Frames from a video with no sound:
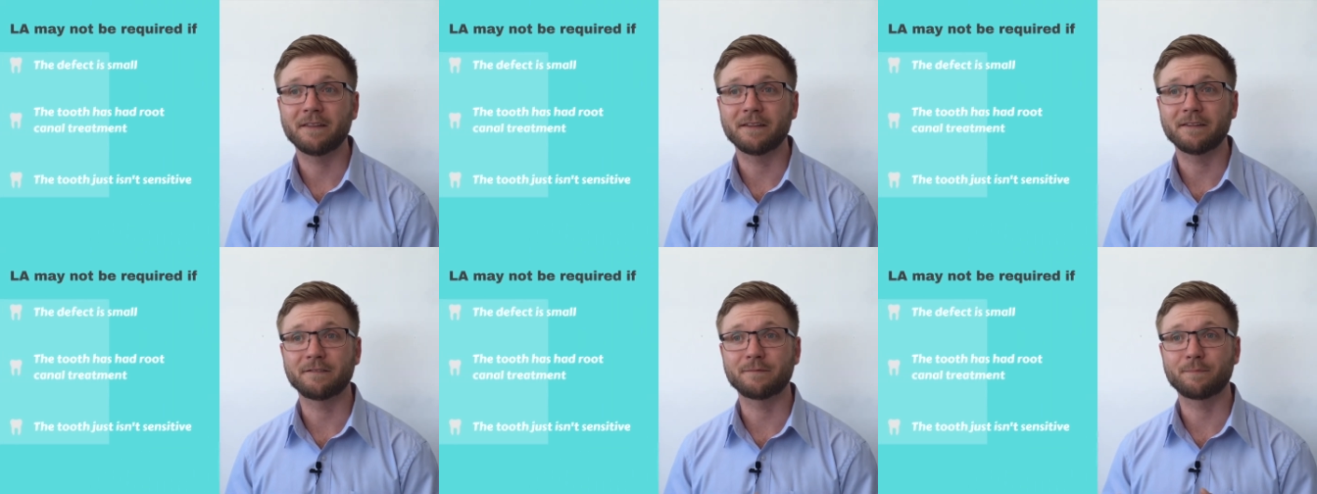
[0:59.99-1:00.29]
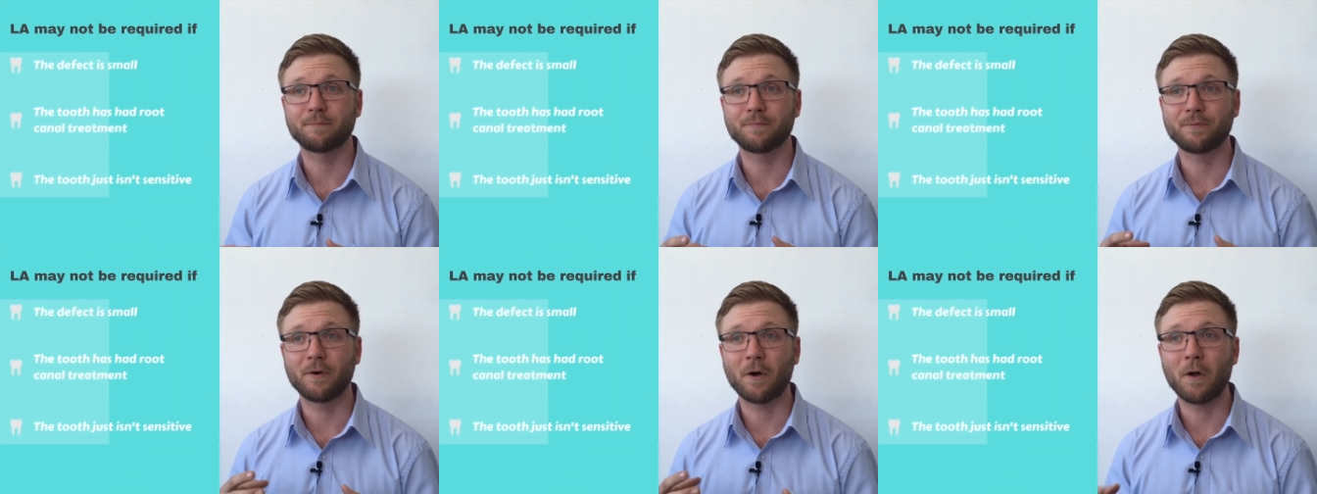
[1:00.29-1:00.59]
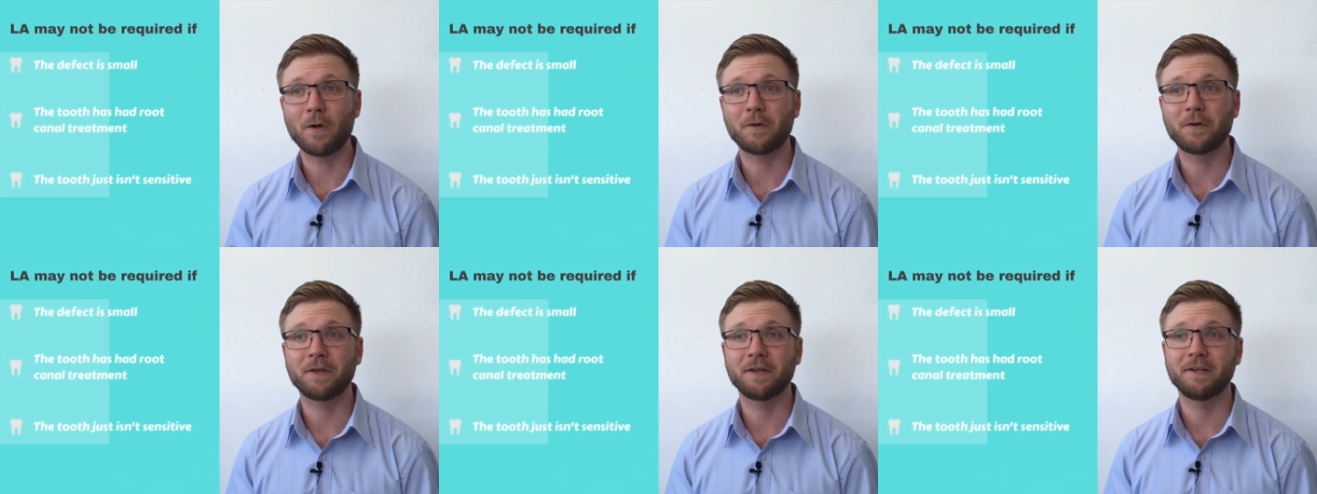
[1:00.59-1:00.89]
that's
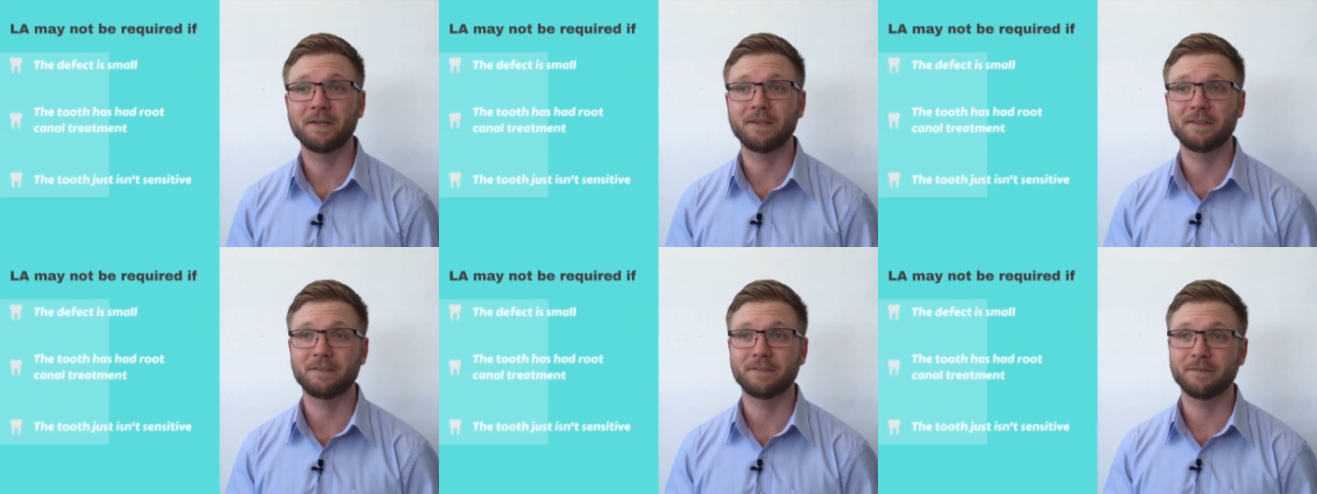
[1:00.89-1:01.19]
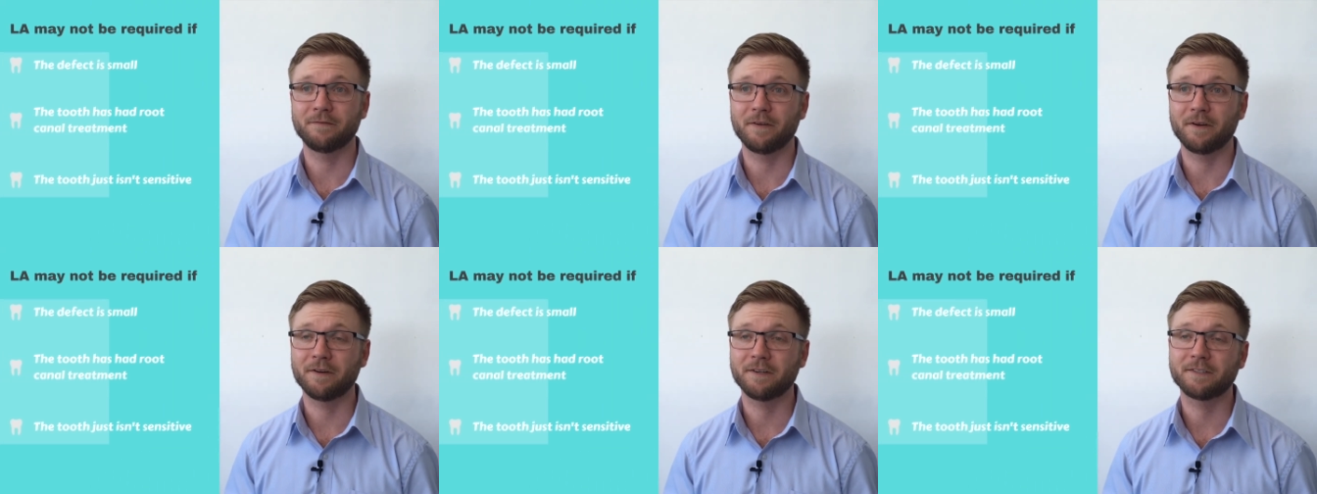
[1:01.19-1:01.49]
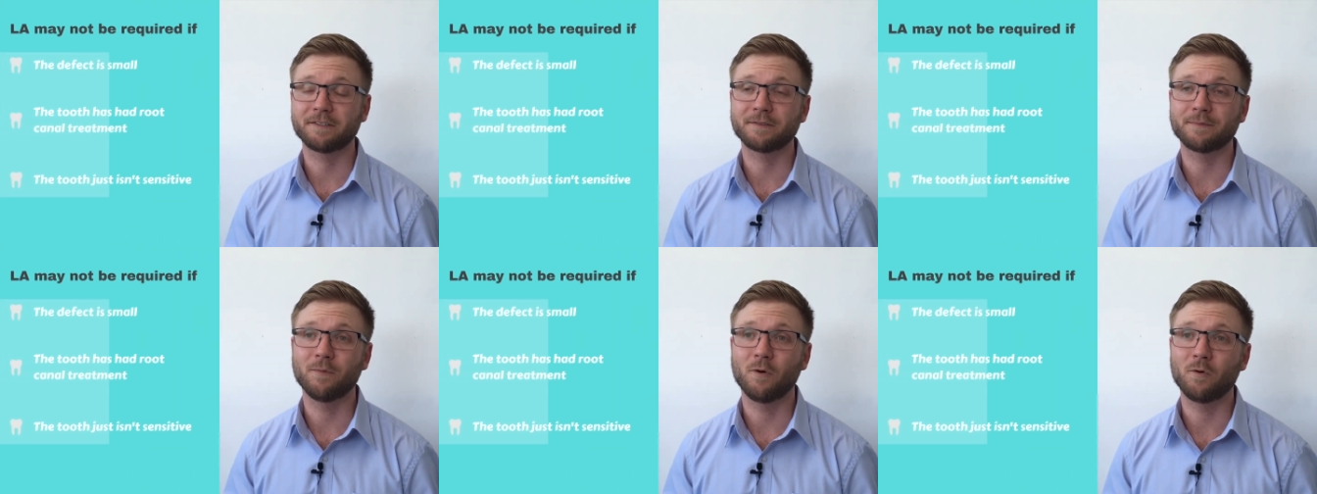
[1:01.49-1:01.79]
broken and it's a very
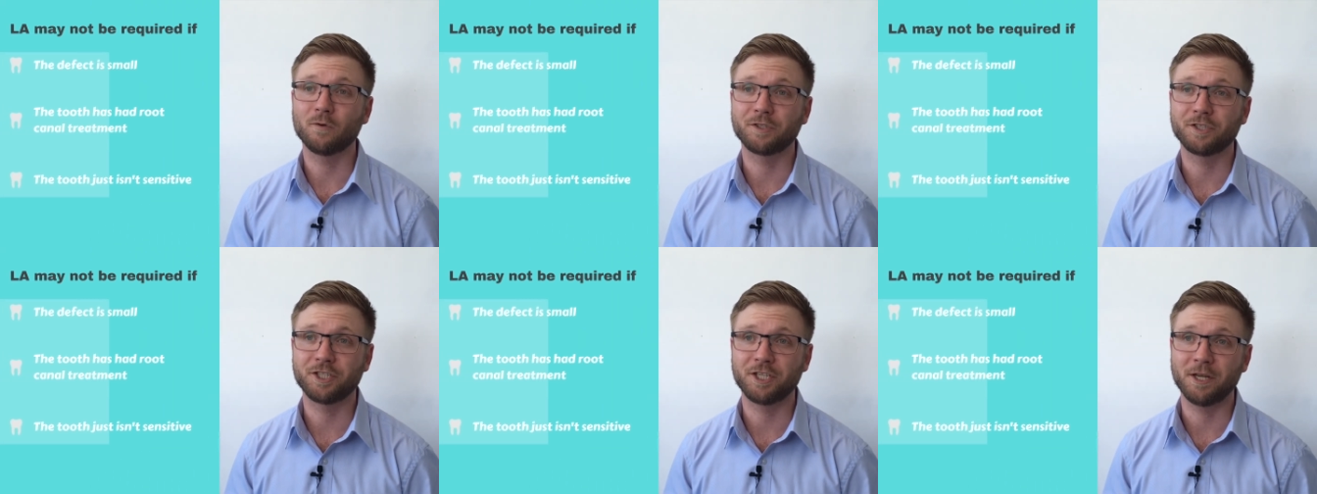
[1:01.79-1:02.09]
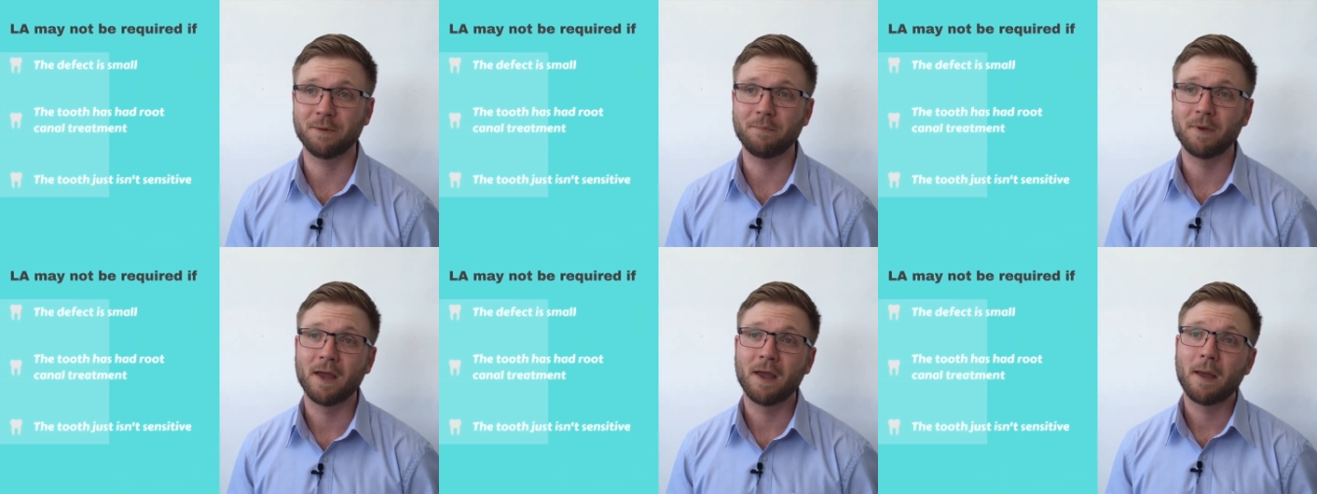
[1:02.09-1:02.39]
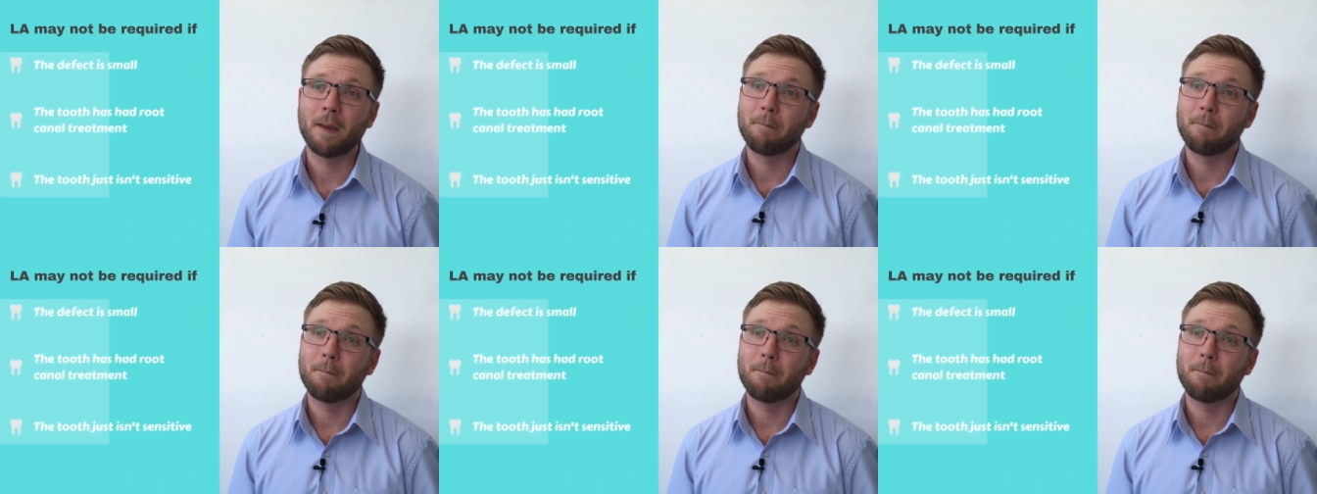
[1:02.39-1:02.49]
small chip.